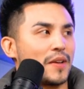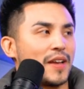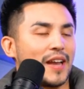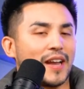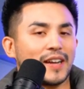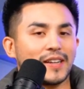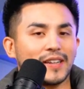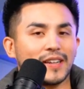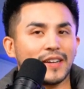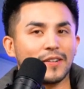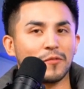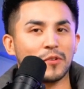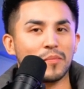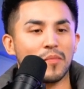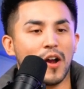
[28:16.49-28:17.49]
and it
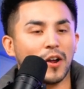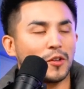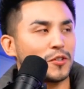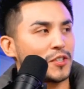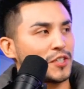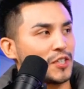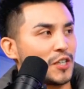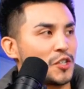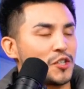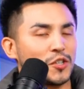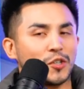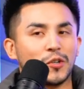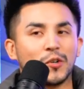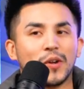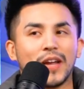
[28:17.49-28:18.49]
remodels the
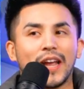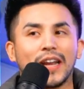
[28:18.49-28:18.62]
tissue,